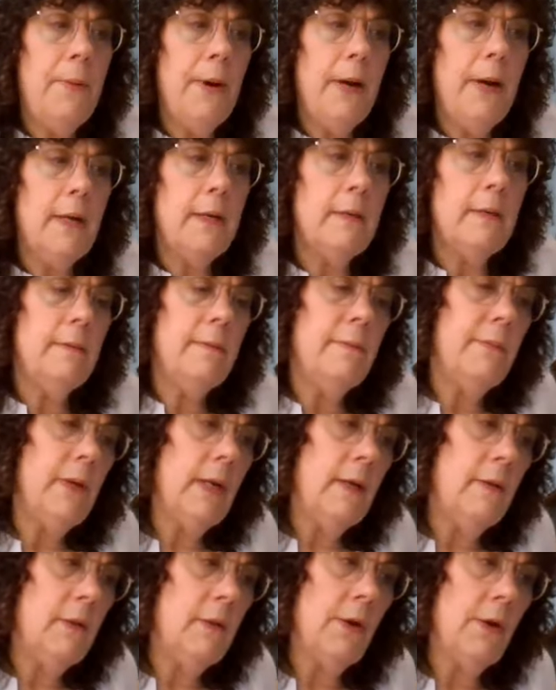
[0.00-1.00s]
But
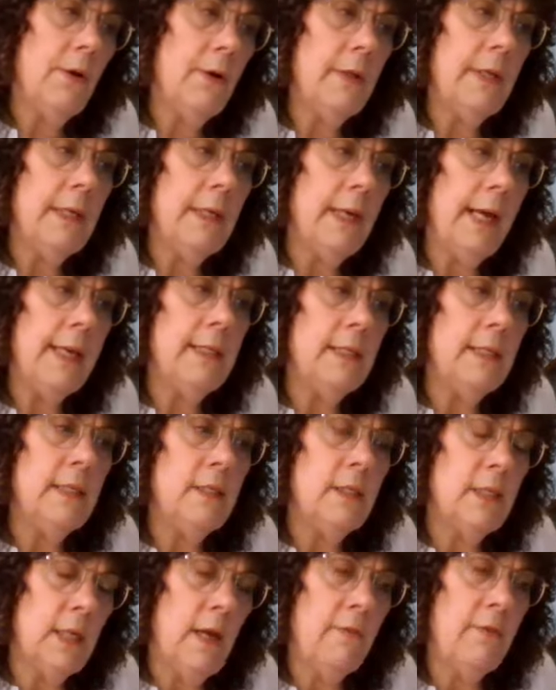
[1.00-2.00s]
in the early
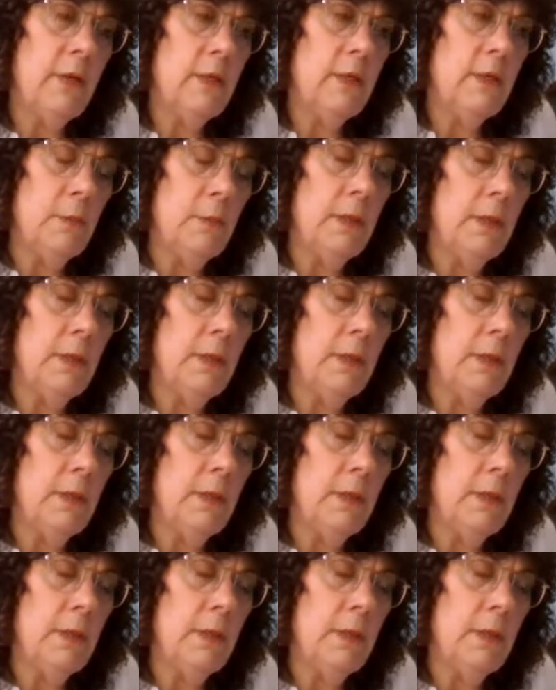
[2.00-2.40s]
1970s,